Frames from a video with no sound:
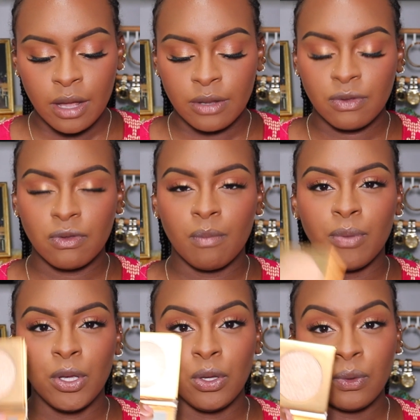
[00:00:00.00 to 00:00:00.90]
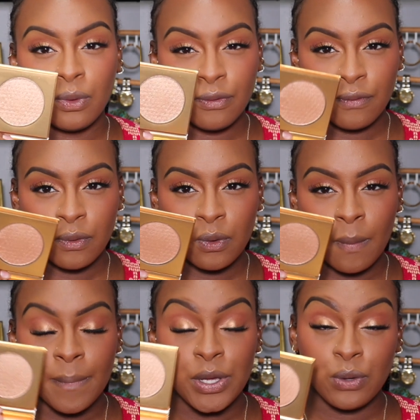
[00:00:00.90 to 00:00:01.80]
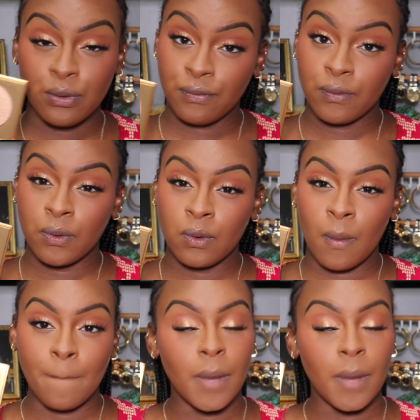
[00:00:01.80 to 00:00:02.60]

This is a beautiful, beautiful,